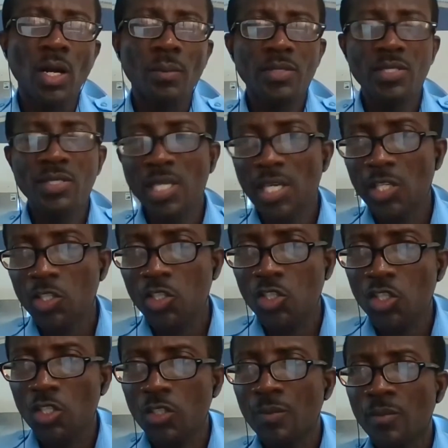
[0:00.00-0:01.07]

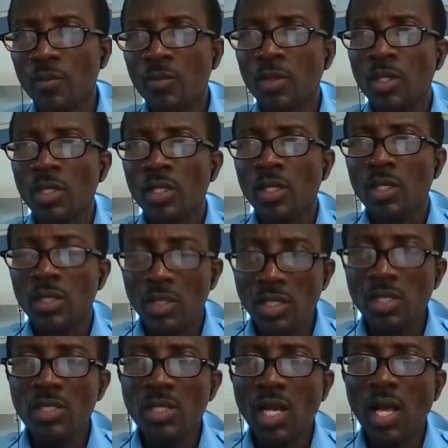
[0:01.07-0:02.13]
sage.
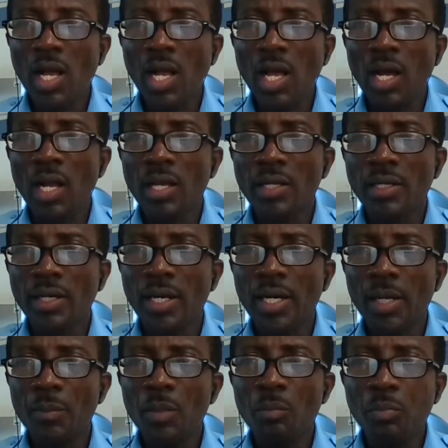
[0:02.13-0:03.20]
These are
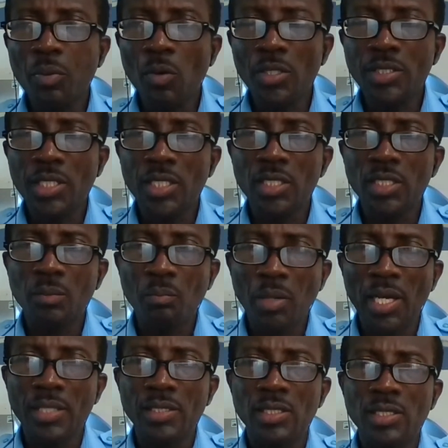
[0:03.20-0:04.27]
important
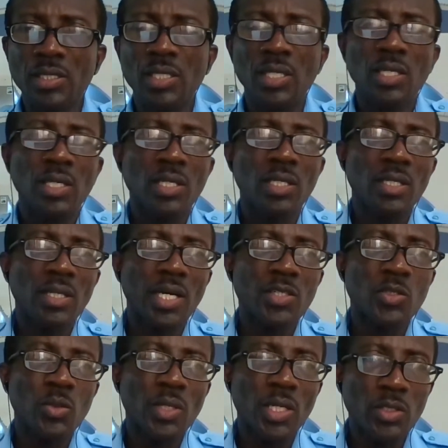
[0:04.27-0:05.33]
plants
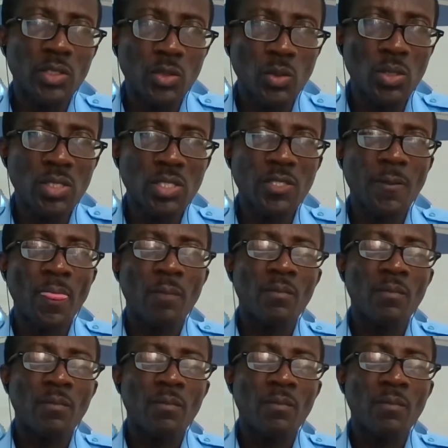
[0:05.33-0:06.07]
that you can use